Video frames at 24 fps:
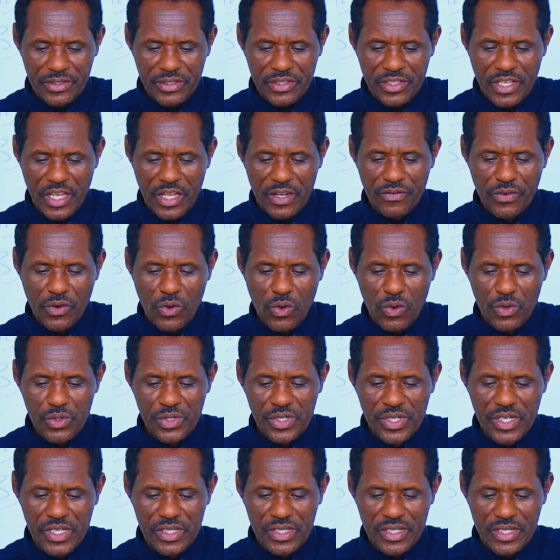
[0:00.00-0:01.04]

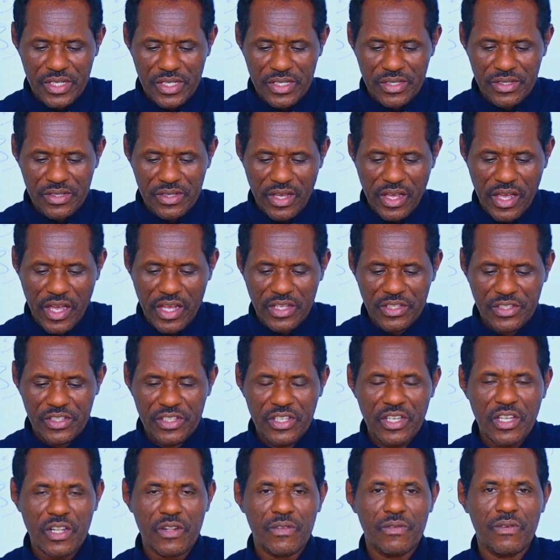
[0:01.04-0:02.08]
self-consciousness and
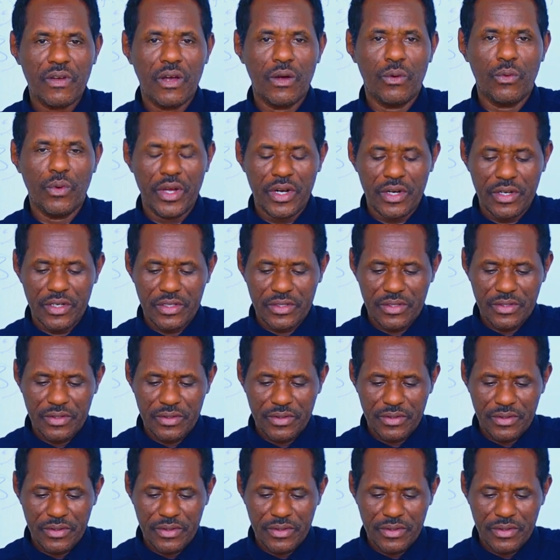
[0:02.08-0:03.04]
self-awareness.